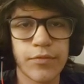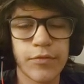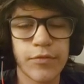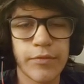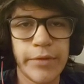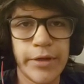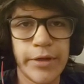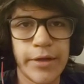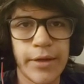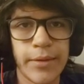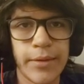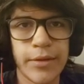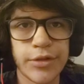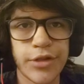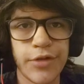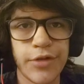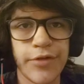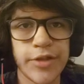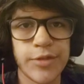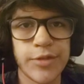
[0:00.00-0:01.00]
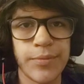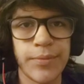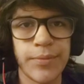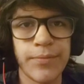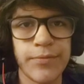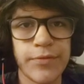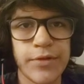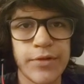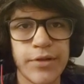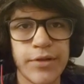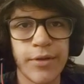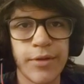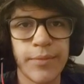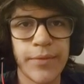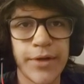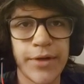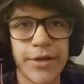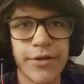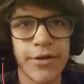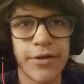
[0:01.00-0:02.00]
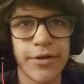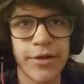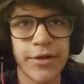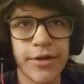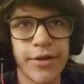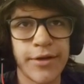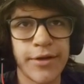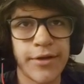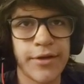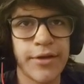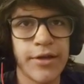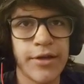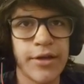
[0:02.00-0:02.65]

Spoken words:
Man, I'm not sure if I should. Okay, yeah.